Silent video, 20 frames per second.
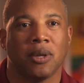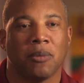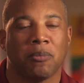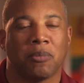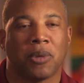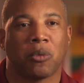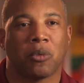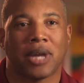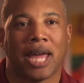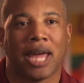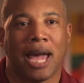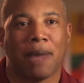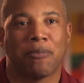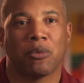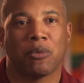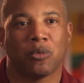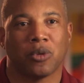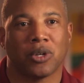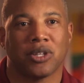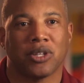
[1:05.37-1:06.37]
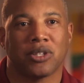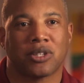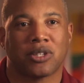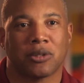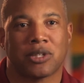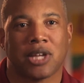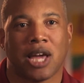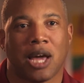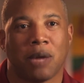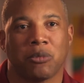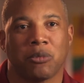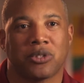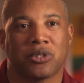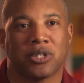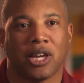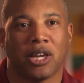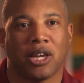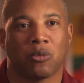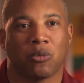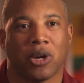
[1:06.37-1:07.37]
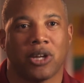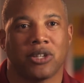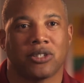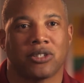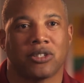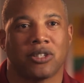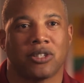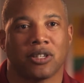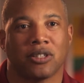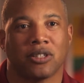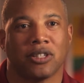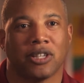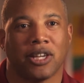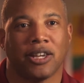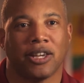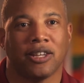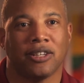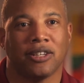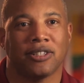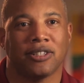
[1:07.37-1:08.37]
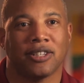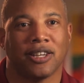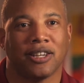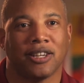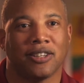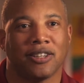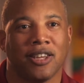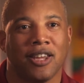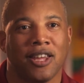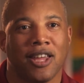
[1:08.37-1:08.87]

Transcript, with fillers: But what happened was Saddam Hussein raised his ugly head and uh,